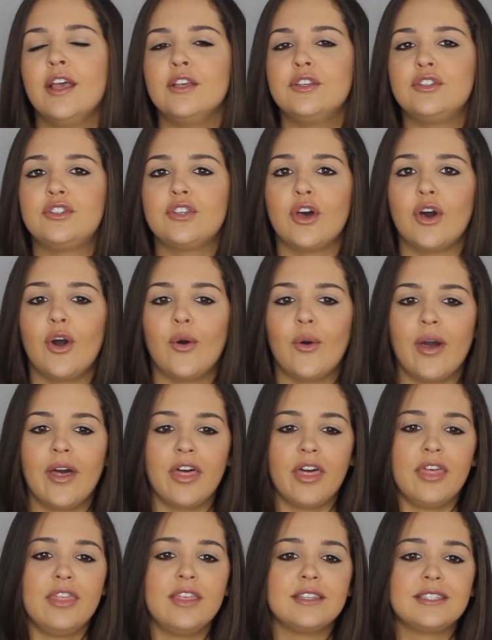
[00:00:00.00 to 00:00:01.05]
So
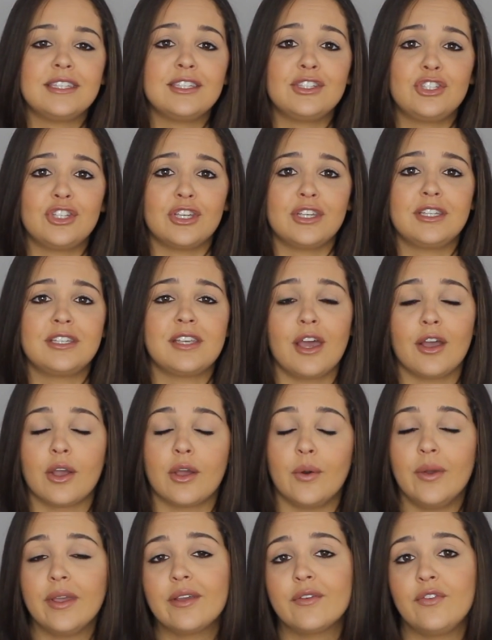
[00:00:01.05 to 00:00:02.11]
this is just a
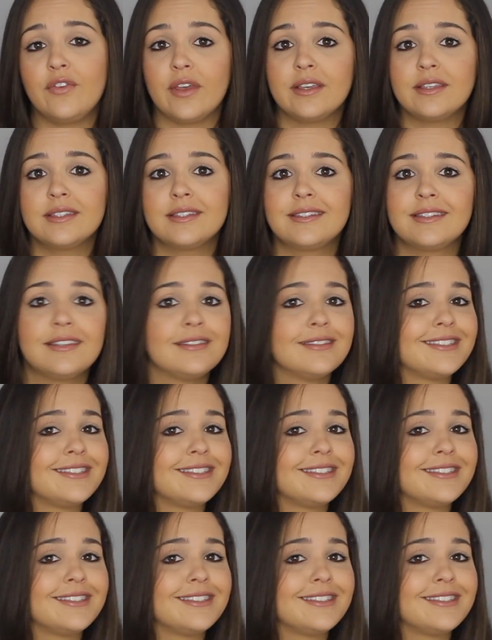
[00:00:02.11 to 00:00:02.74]
quick fix.